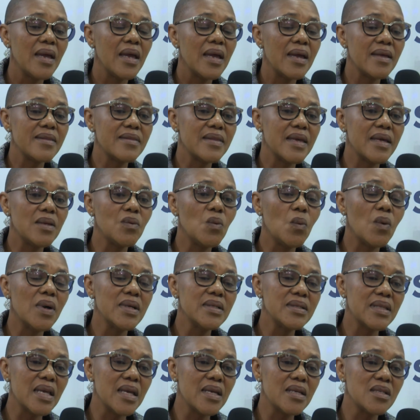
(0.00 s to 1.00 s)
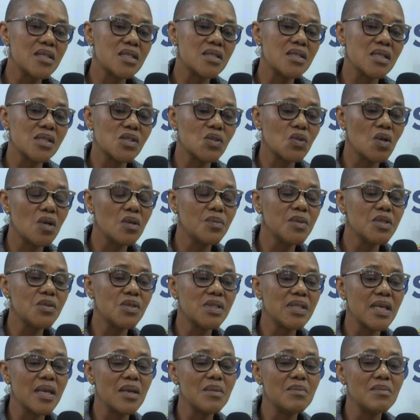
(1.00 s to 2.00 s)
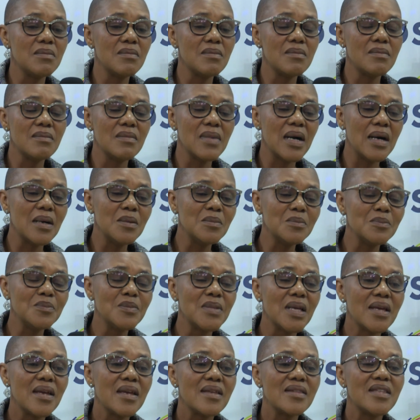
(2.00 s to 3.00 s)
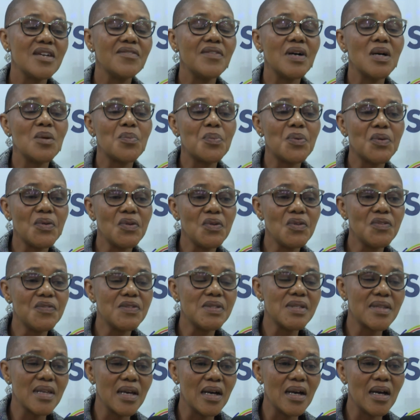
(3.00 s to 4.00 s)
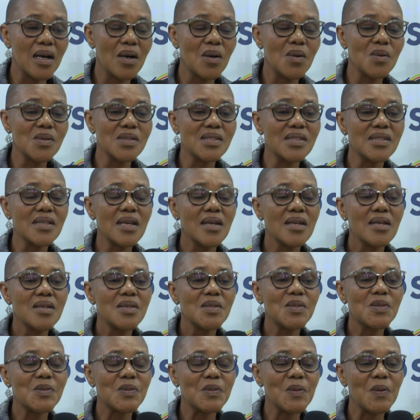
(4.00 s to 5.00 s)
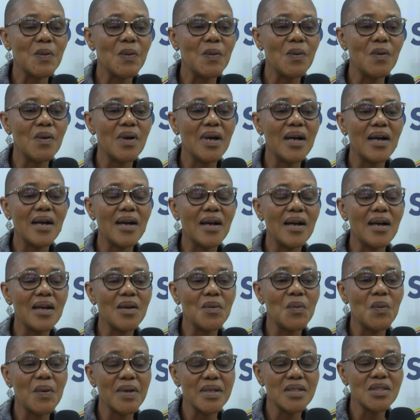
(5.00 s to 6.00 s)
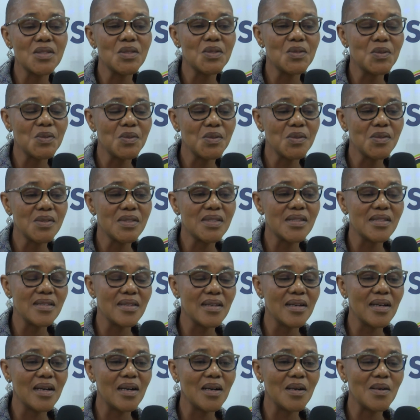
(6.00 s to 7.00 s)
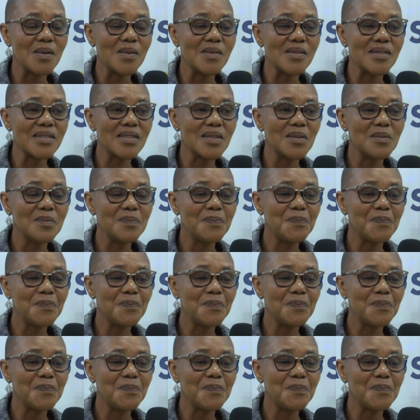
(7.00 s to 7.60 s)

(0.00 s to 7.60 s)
And then one day she just called me to say, Mom, they've approved the house. So I went to see the house.